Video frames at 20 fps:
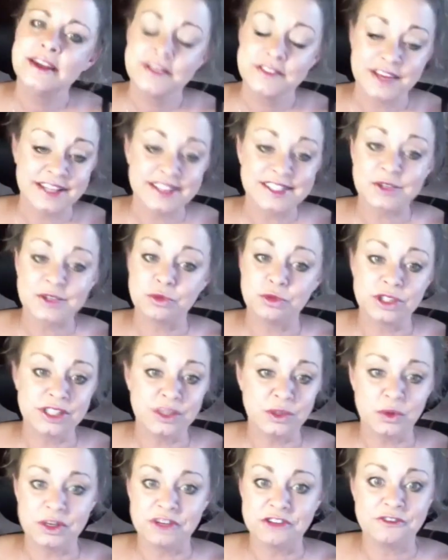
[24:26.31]
That's a really
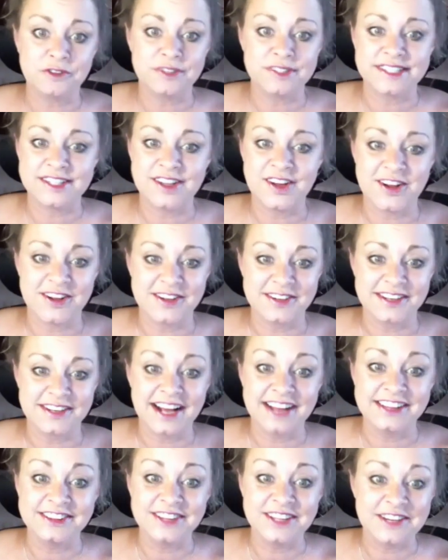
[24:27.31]
wonderful song.
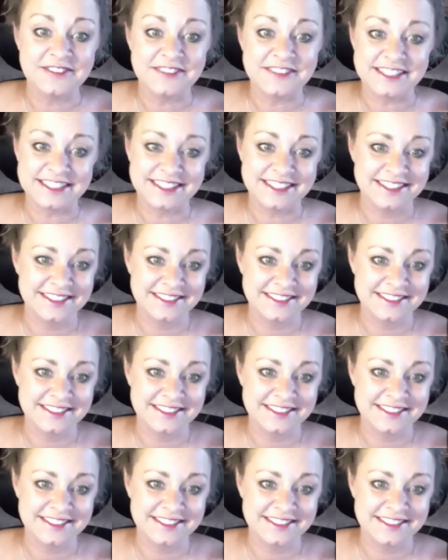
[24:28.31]
I love it.